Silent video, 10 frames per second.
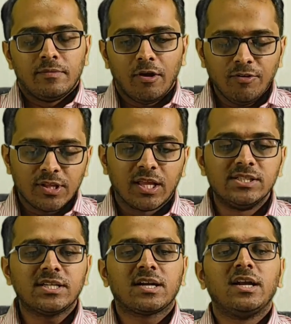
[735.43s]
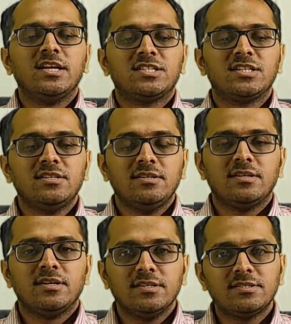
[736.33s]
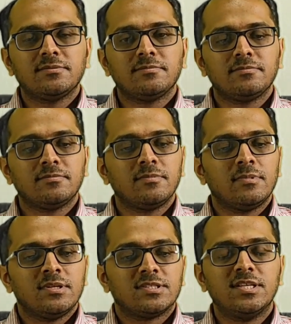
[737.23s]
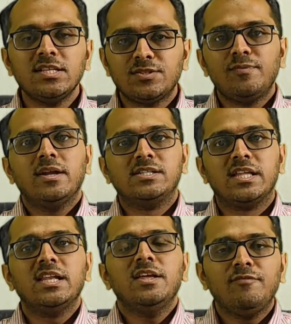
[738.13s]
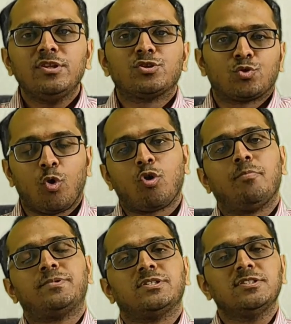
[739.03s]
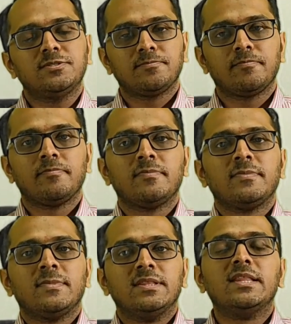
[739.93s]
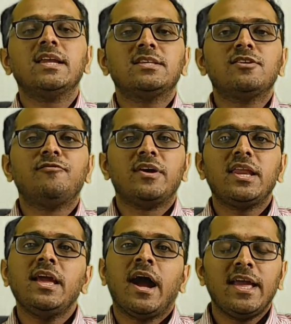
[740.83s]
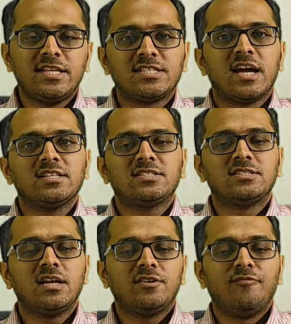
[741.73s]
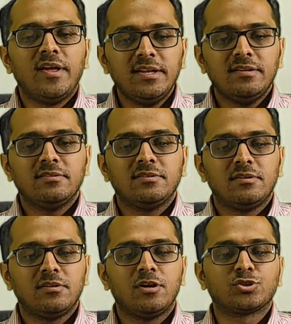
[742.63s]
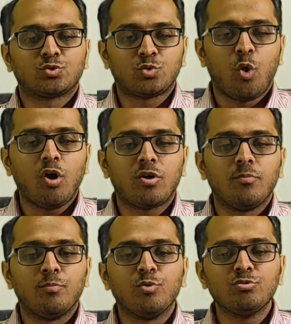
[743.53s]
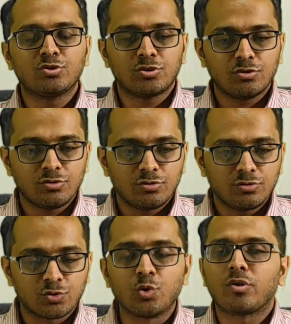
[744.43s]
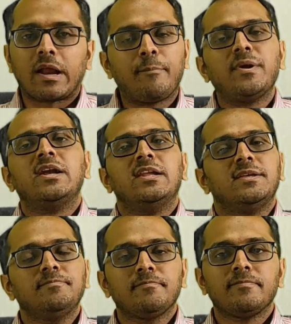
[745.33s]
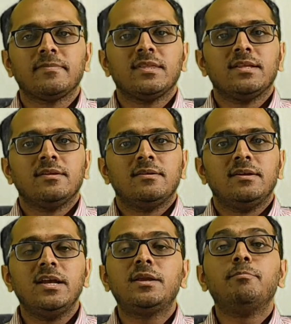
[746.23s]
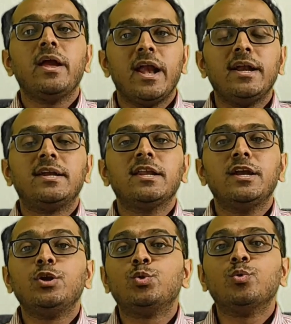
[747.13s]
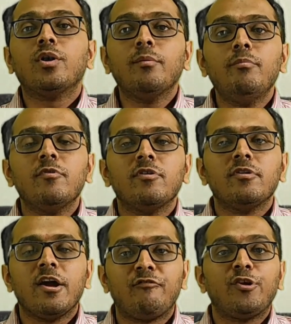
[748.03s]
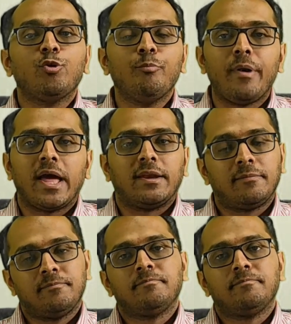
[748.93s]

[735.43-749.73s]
Now the third condition is, since we are dealing with stock options, there is a very high chance that when a stock moves so rapidly, it may enter into a FNO ban.